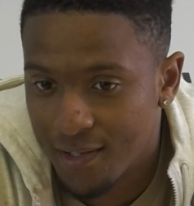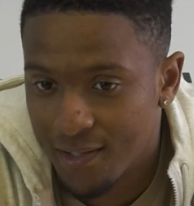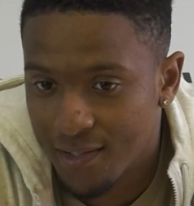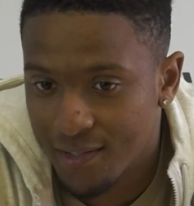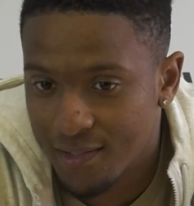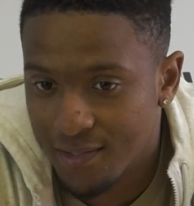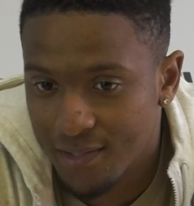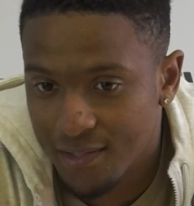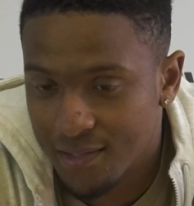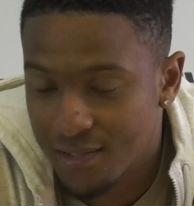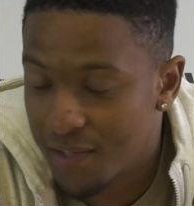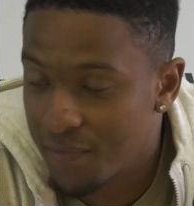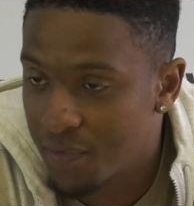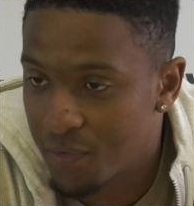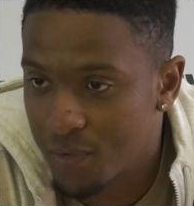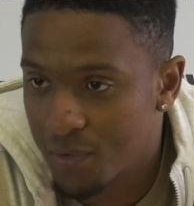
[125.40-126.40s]
it's
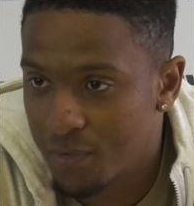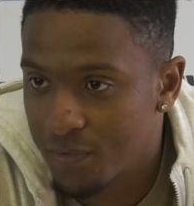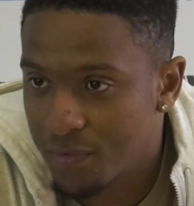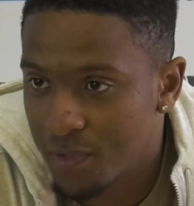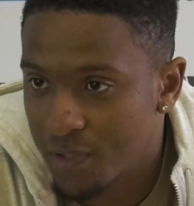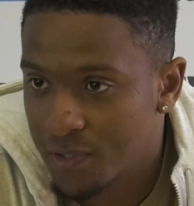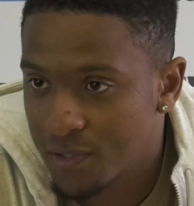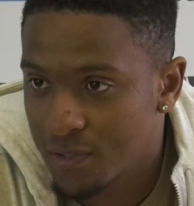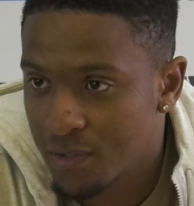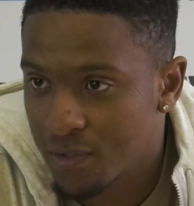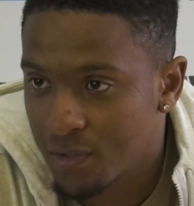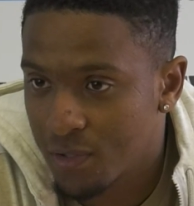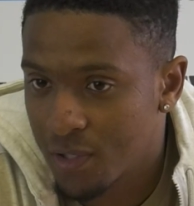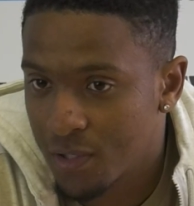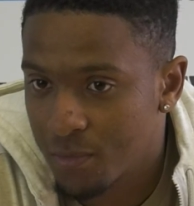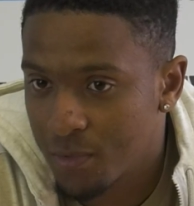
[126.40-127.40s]
difficult for us, you know,
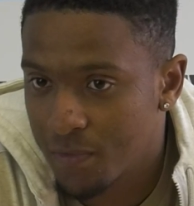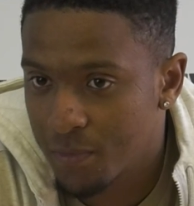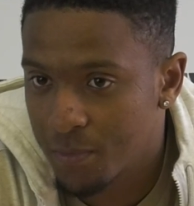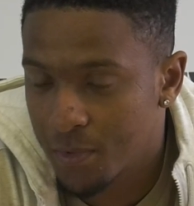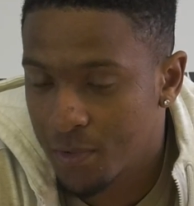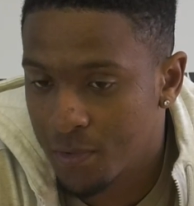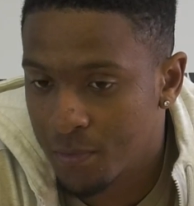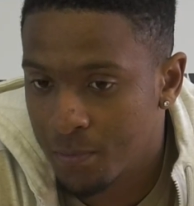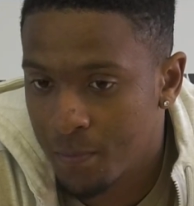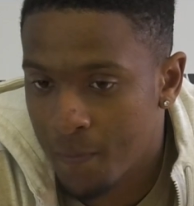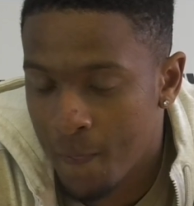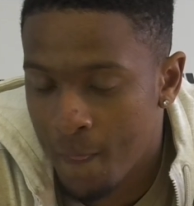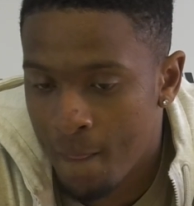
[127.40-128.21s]
going away from home.